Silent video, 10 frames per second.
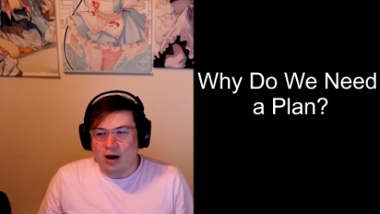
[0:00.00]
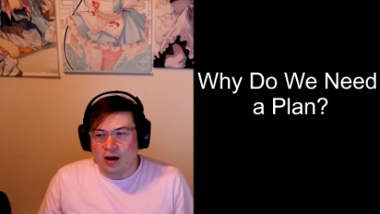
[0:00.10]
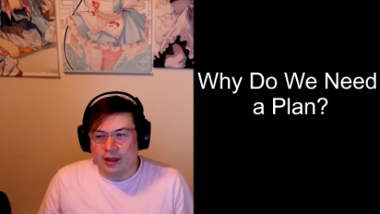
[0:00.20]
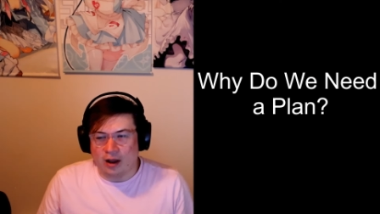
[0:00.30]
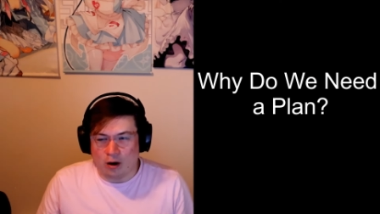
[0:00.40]

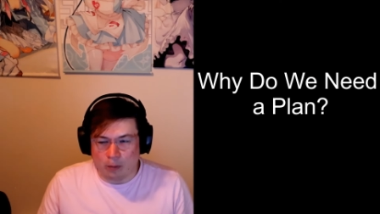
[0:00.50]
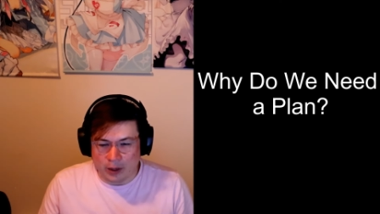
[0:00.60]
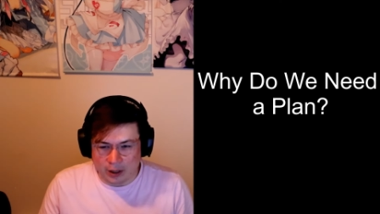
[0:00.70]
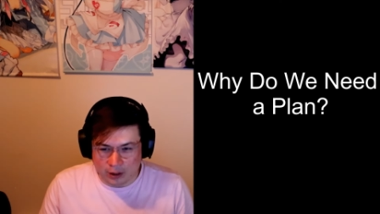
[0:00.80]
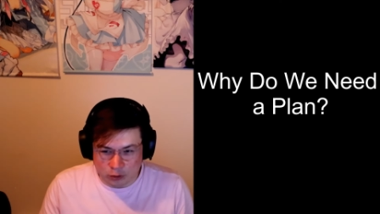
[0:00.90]
Like, are
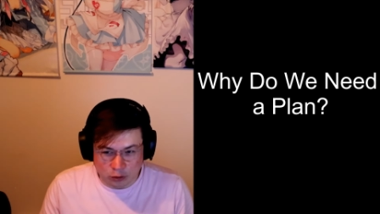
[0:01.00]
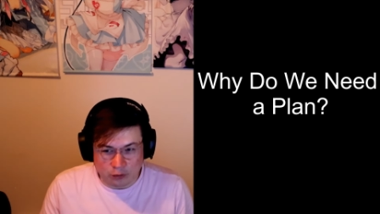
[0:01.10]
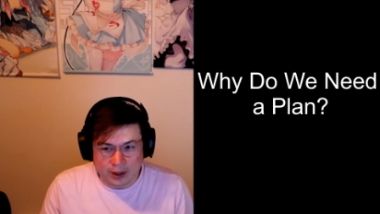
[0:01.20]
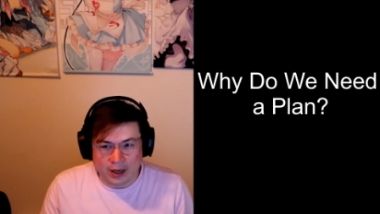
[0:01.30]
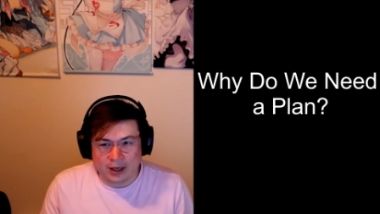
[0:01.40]
we a control
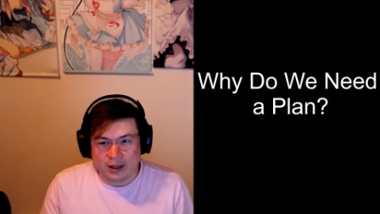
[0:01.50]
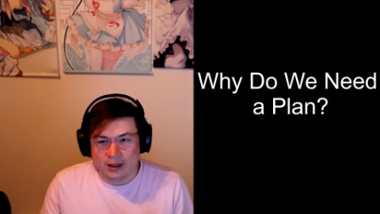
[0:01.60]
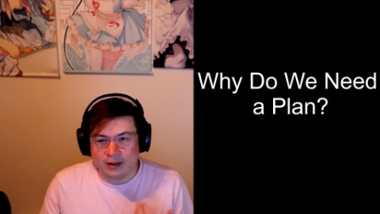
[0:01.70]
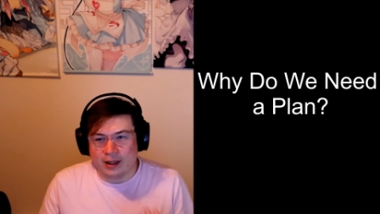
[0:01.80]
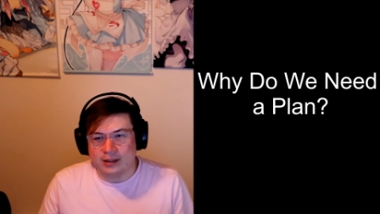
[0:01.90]
deck
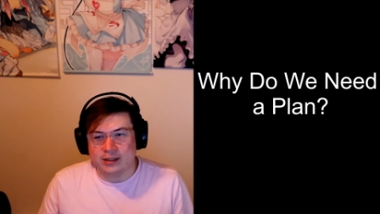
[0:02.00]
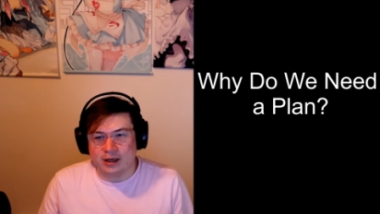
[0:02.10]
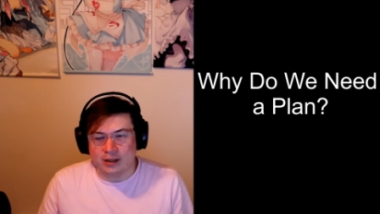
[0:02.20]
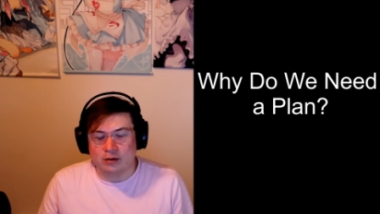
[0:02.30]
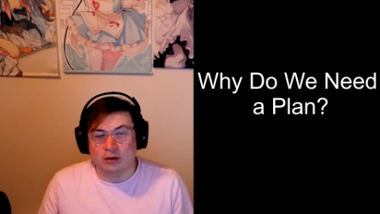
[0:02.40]
that's
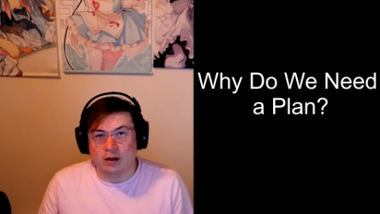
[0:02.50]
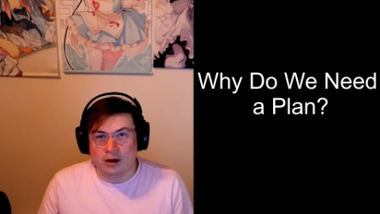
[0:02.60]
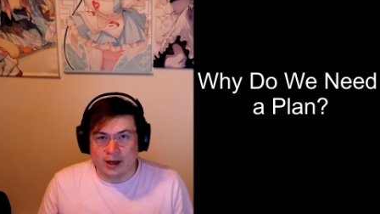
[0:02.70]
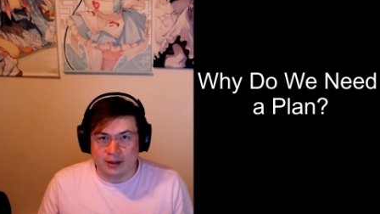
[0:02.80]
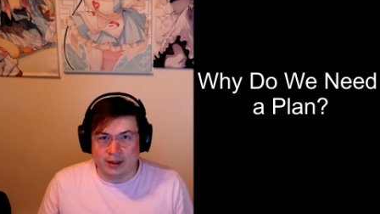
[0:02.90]
looking to
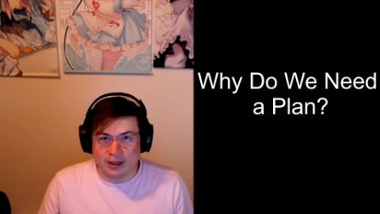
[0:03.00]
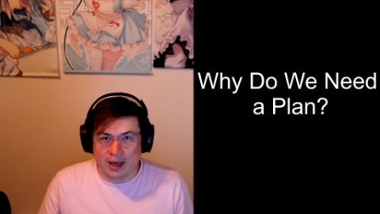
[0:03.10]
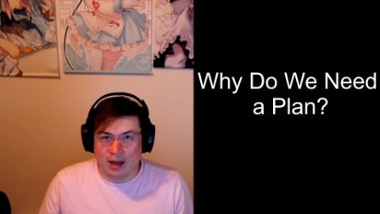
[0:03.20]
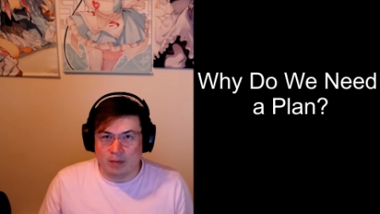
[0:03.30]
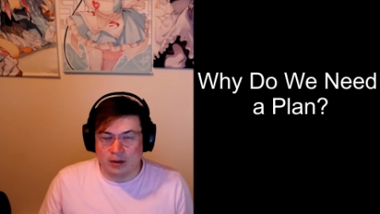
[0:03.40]
elongate the
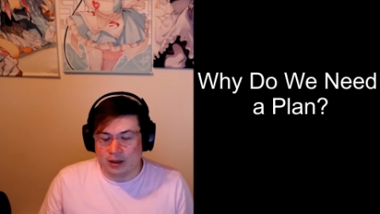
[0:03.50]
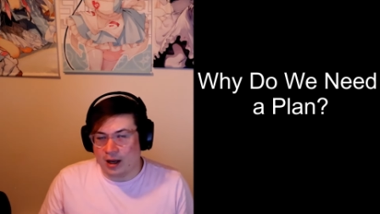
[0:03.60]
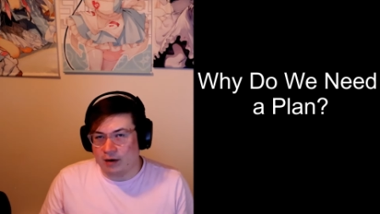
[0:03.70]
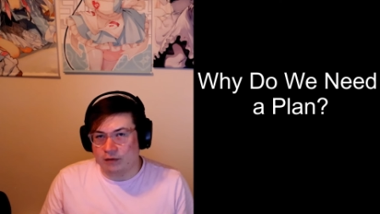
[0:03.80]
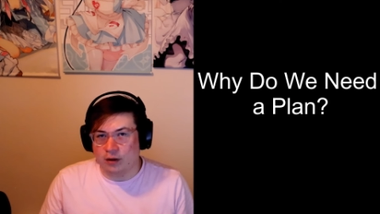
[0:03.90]
game and
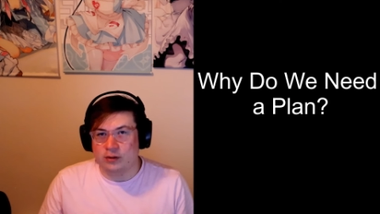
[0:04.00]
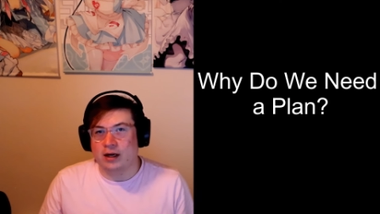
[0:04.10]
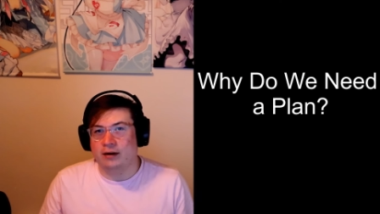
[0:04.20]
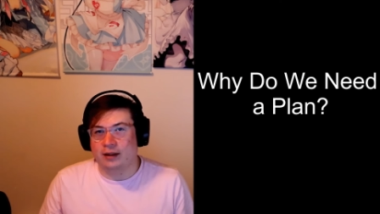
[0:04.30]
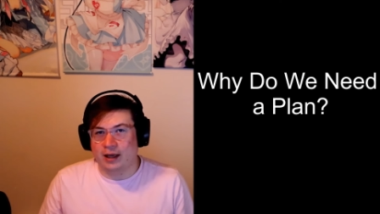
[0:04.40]
kind of close
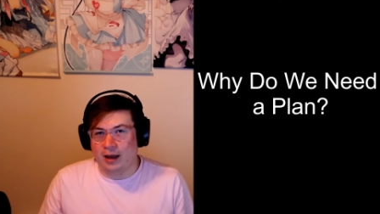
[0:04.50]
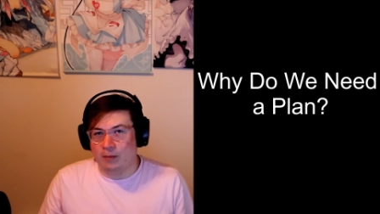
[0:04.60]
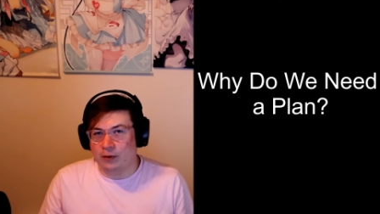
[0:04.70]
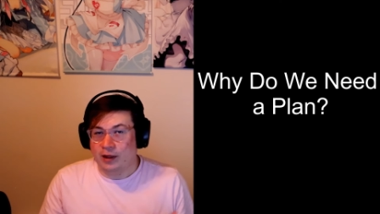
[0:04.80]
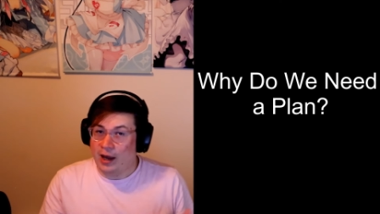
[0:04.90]
out the game
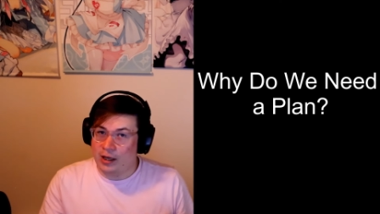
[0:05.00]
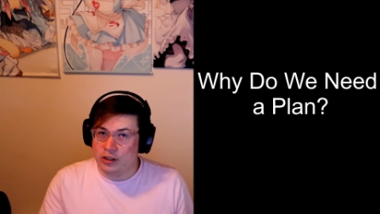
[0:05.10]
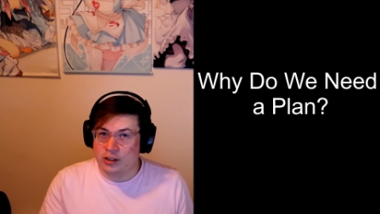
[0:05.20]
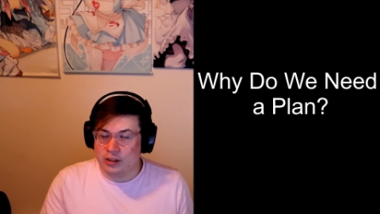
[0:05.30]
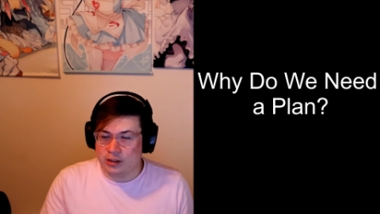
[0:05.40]
with
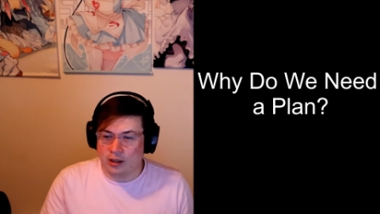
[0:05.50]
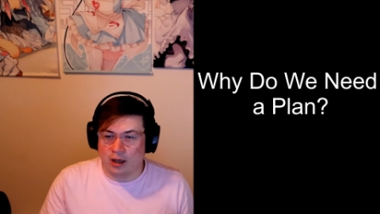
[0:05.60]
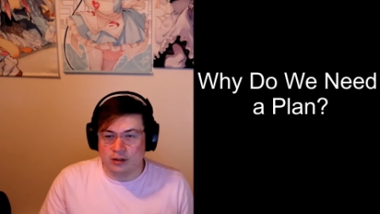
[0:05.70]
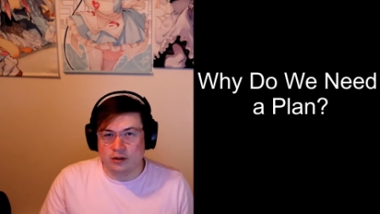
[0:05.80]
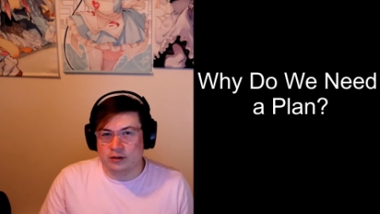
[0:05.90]
Aegis
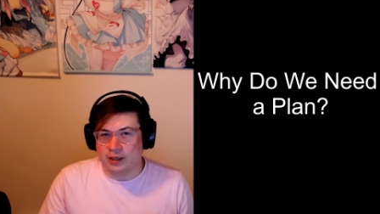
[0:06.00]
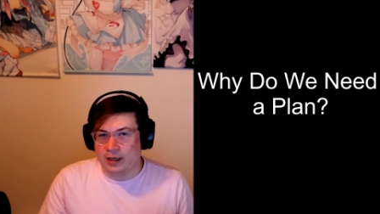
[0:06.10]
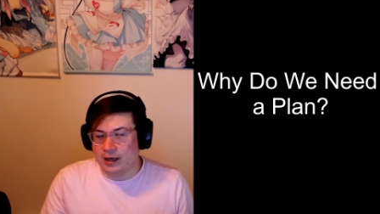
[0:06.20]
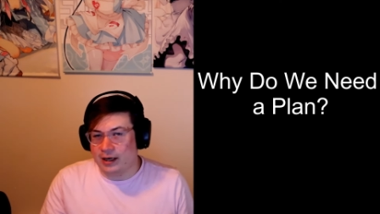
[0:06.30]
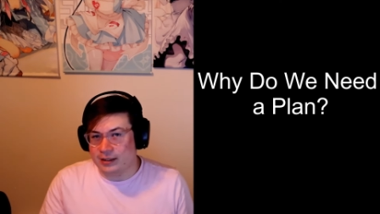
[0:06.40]
on turns
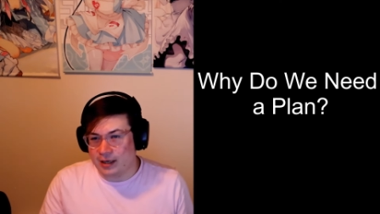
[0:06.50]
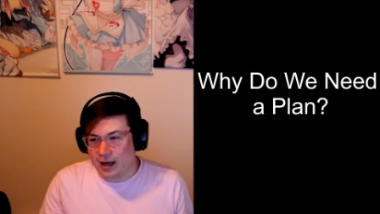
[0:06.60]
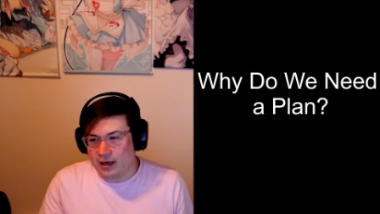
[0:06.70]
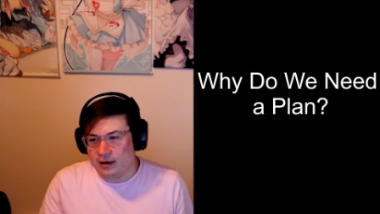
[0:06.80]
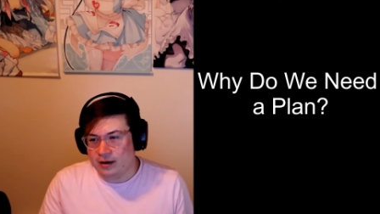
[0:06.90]
8, 9, and
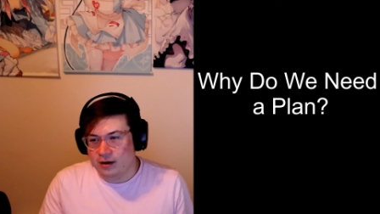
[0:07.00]
10?